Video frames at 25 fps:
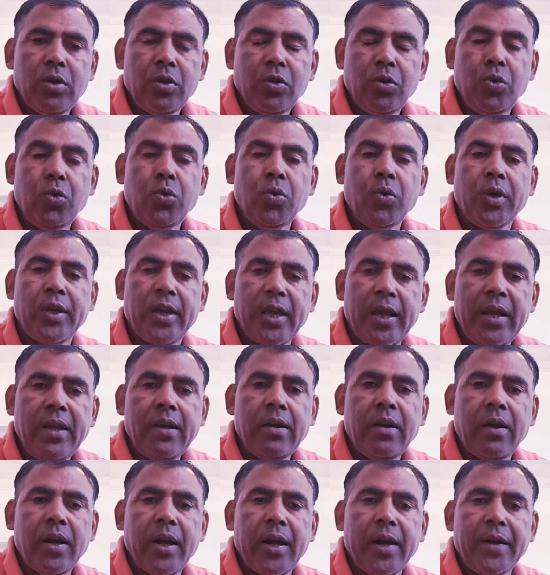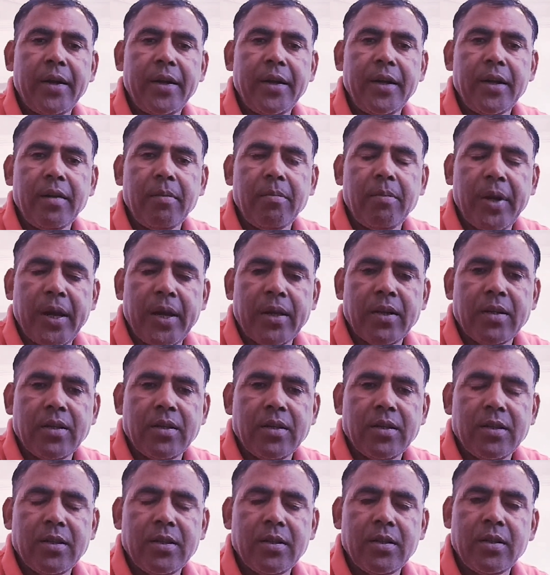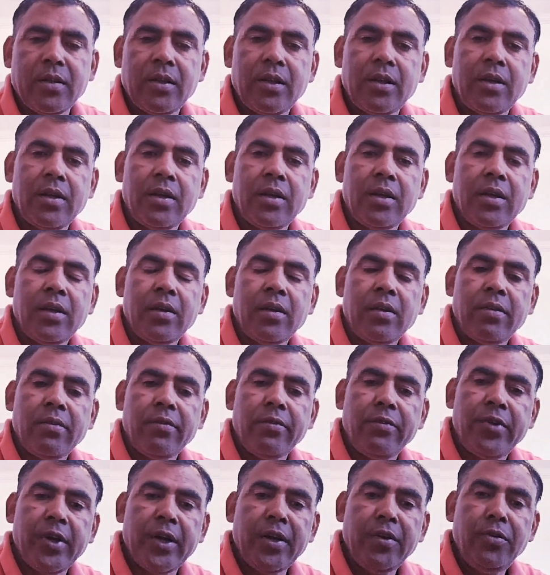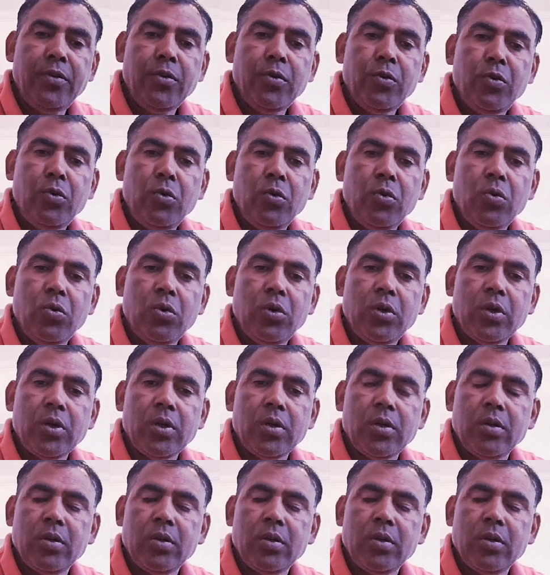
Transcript: you gain writing practice when you note,